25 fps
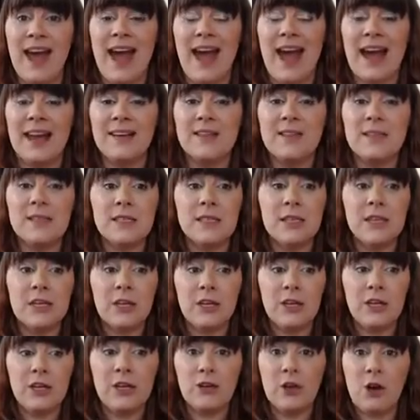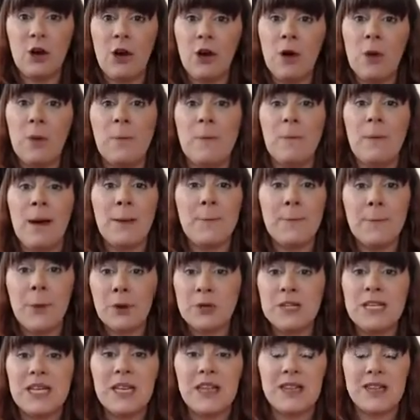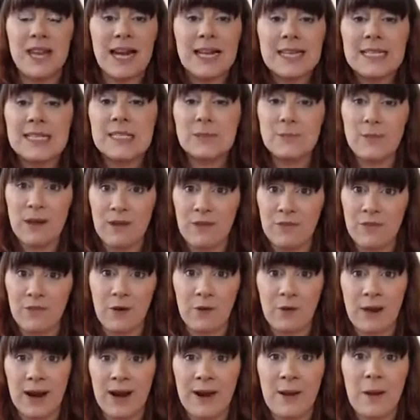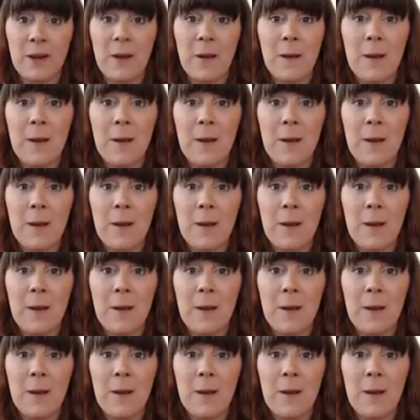and you know, my body thanks me for it